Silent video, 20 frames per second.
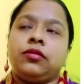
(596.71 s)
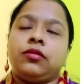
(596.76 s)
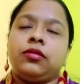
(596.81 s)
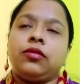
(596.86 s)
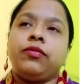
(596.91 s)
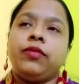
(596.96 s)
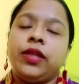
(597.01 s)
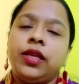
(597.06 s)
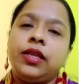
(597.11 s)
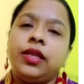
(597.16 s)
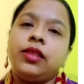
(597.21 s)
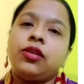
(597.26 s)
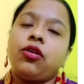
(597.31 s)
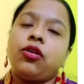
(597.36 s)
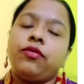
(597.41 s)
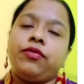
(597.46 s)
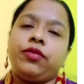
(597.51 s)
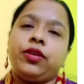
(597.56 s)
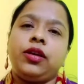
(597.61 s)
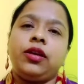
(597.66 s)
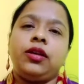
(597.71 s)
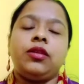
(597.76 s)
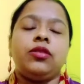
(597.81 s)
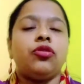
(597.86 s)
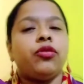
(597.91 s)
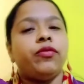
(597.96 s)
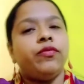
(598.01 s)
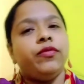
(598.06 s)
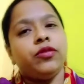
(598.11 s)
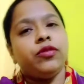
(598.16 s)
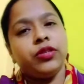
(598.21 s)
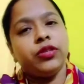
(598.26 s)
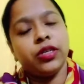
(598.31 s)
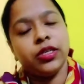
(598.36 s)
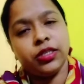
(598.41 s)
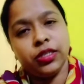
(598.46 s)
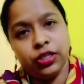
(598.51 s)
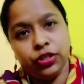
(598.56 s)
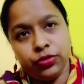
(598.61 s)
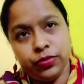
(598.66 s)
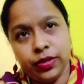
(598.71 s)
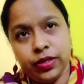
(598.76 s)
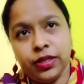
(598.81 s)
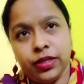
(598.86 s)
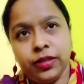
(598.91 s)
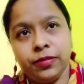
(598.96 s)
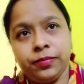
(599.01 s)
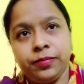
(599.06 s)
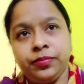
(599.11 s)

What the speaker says: within the ovary, the ovules are situated.